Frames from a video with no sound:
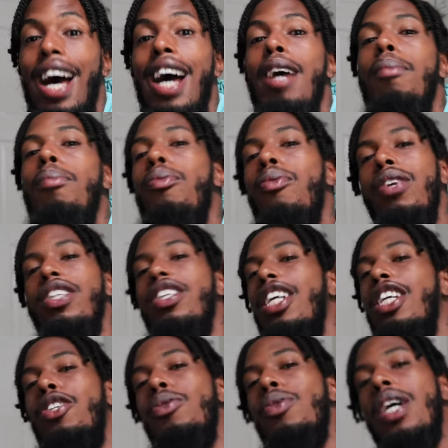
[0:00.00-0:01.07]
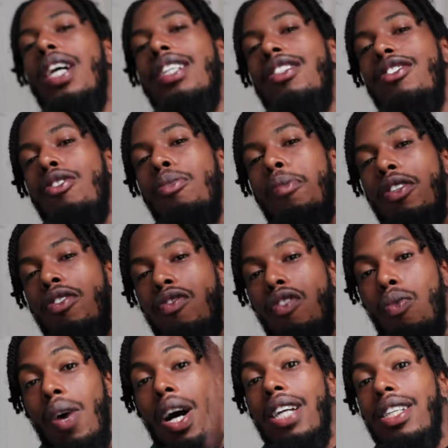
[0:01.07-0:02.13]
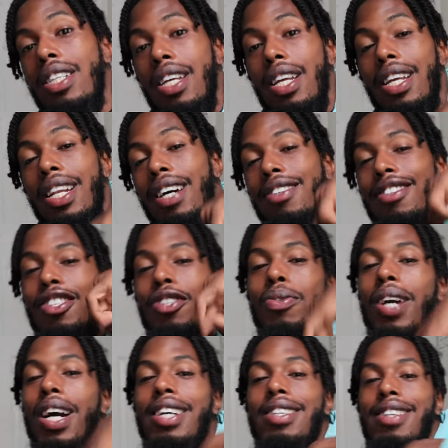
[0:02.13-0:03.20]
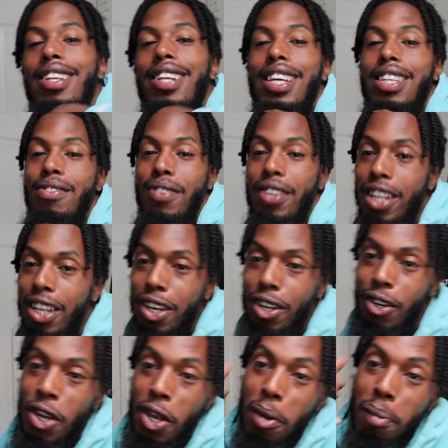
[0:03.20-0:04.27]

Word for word: I appreciate you guys so much for watching, and I'll see you guys in the next video.